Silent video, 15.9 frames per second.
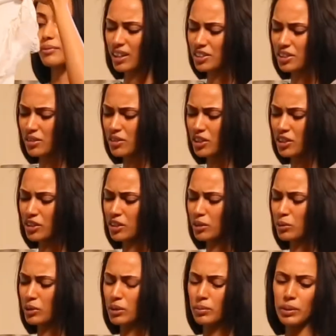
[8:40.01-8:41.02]
I don't think you're going
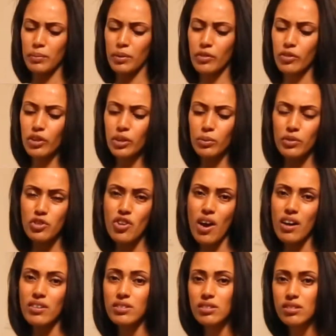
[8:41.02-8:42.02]
to want to be bothering with
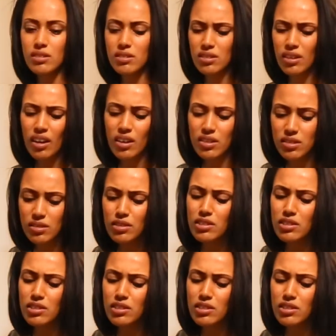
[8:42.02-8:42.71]
trousers and skirts.